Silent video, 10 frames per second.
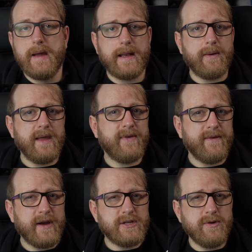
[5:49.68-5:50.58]
Now, even
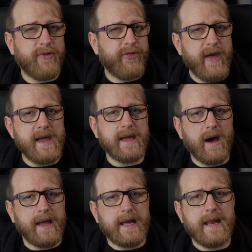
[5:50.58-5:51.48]
if I do think
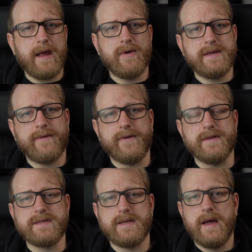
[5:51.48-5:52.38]
I can hear a
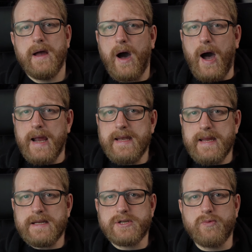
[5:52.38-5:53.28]
difference, I
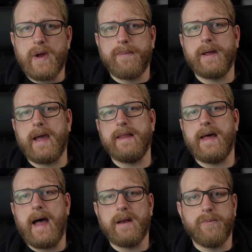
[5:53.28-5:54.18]
need to replicate
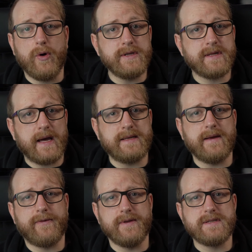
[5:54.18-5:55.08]
that and point to that
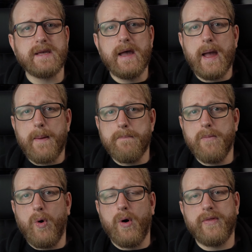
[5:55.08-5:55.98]
difference
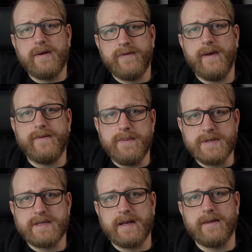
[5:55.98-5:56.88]
more than
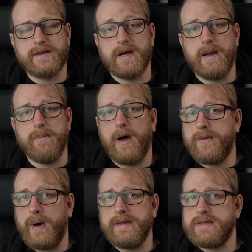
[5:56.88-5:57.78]
50% of the time.
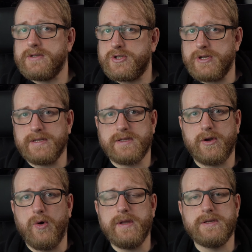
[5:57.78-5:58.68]
Otherwise, it's just a
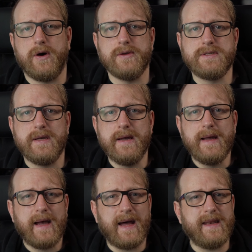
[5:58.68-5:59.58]
coin toss
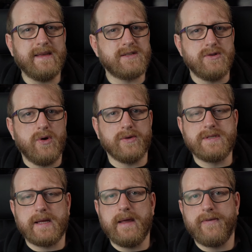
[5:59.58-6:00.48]
and it's not
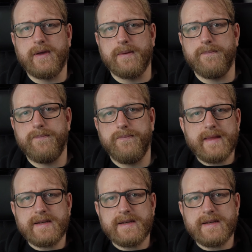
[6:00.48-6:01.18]
significant.